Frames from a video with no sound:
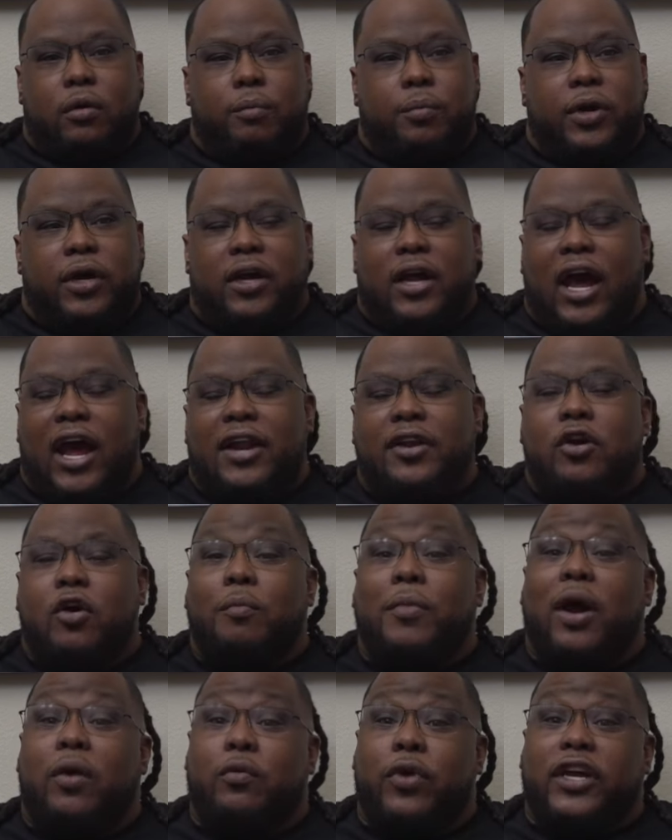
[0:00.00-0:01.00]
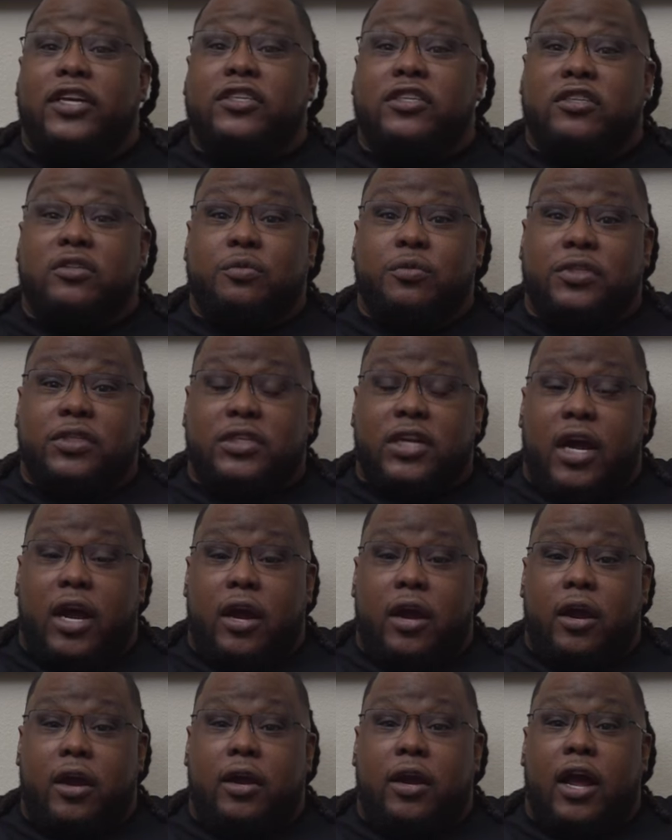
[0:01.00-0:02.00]
but I know my racers was
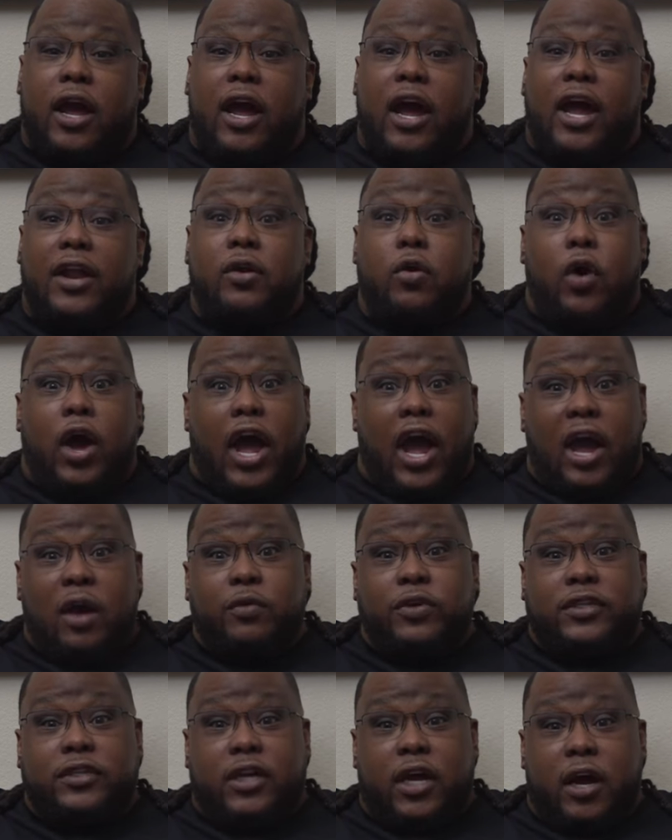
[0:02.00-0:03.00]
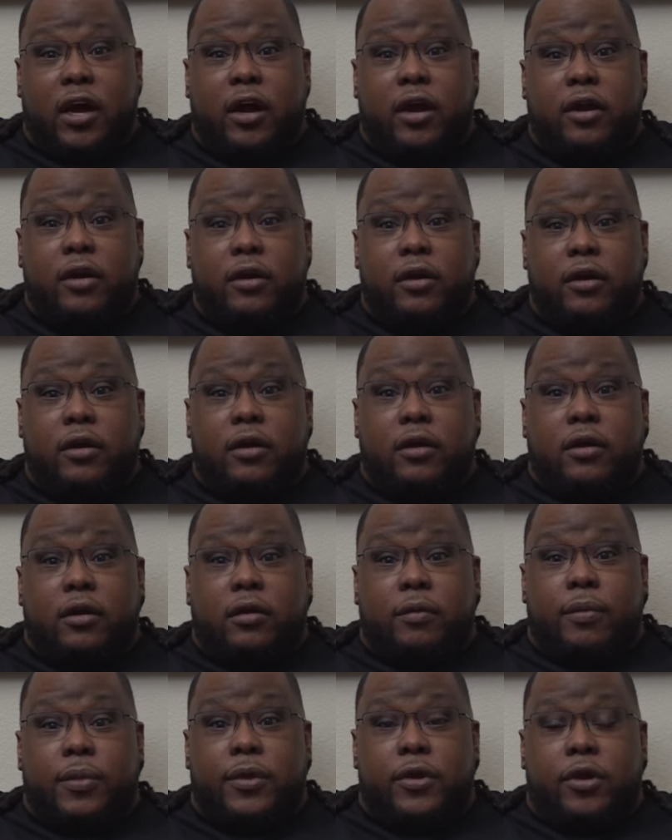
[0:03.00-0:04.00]
tired. I know I was tired
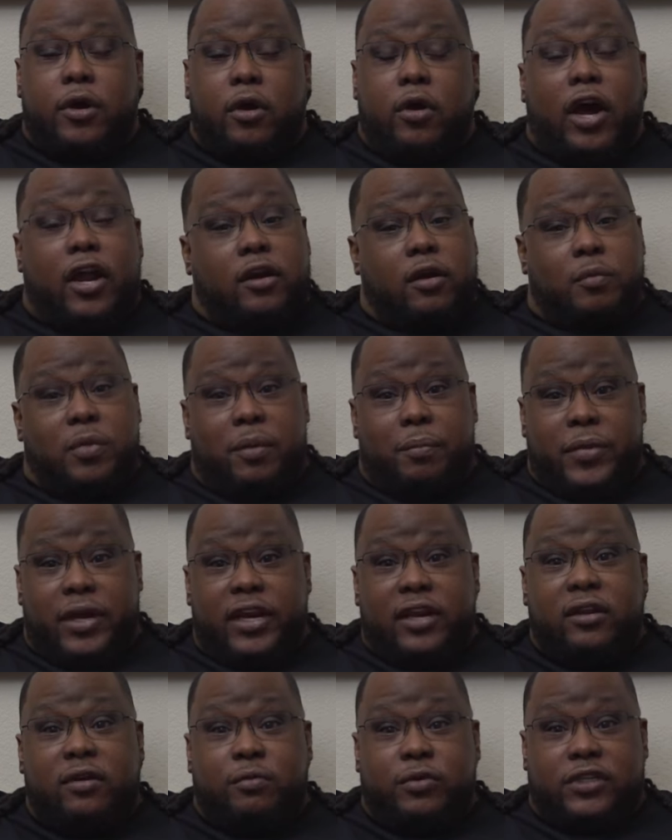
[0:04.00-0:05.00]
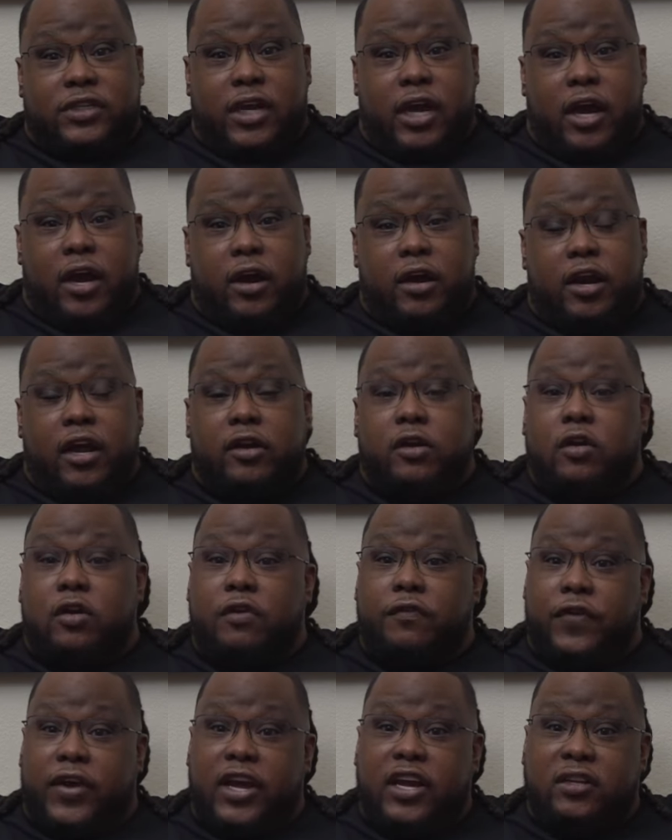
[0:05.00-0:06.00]
you know, I know my media was tired. I know the
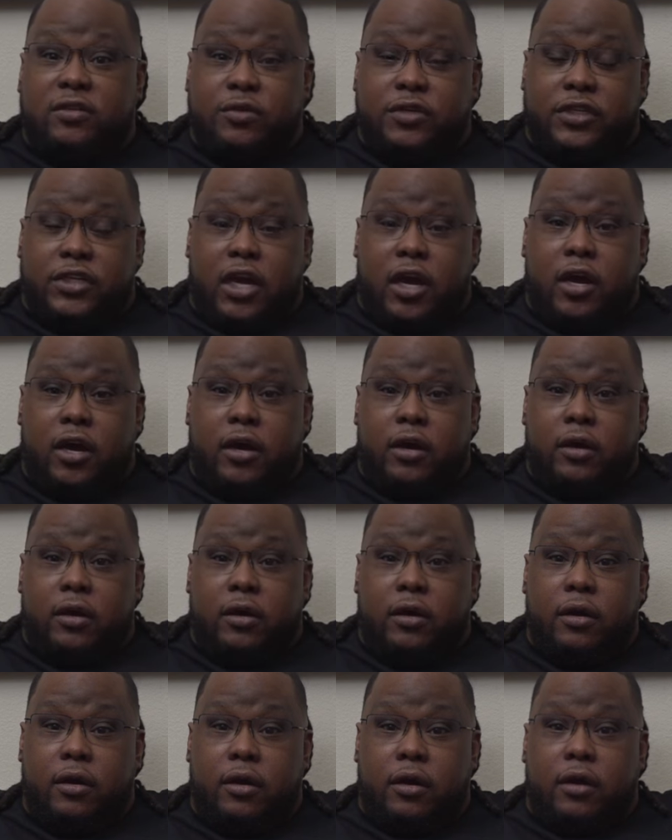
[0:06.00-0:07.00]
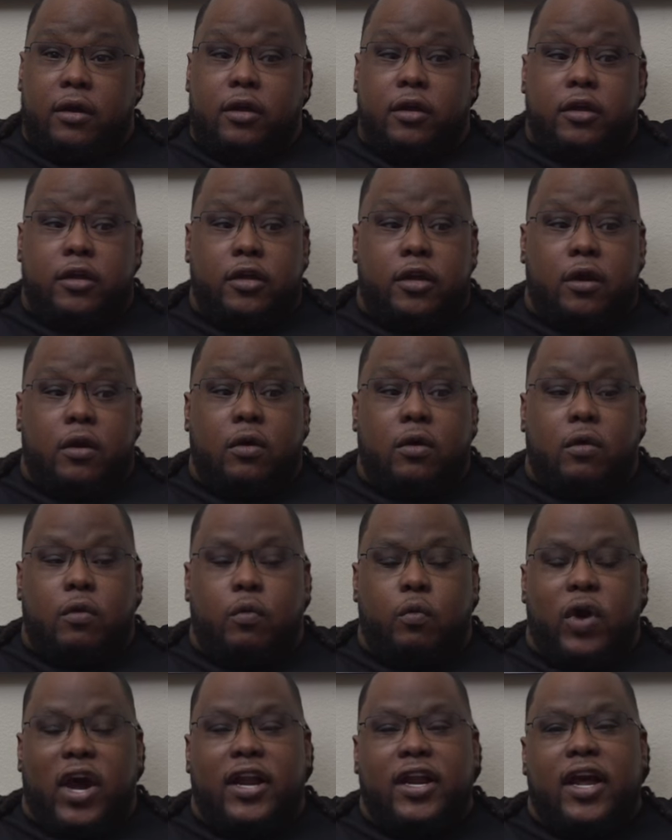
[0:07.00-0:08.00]
fans was tired. Mm-hmm. You know,
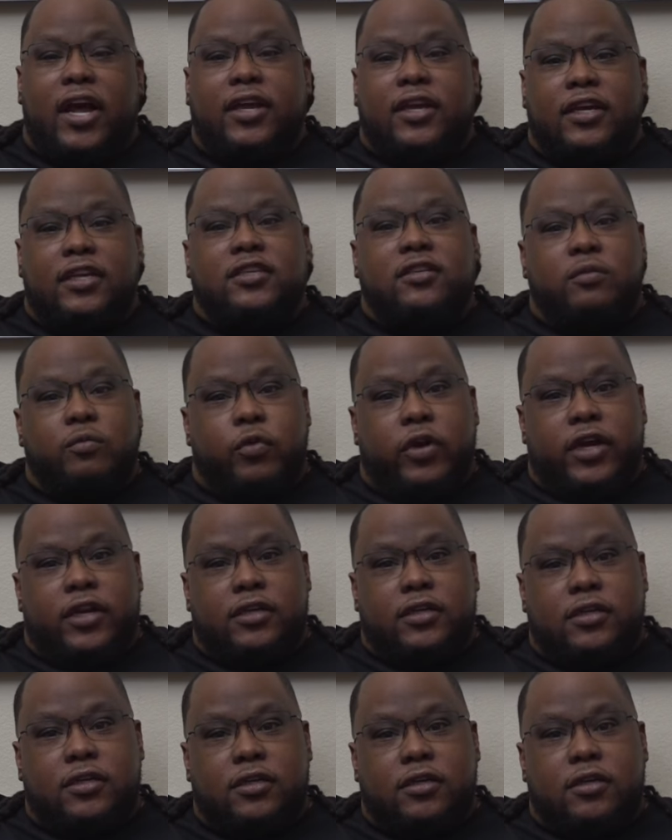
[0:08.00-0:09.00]
why not get some rest?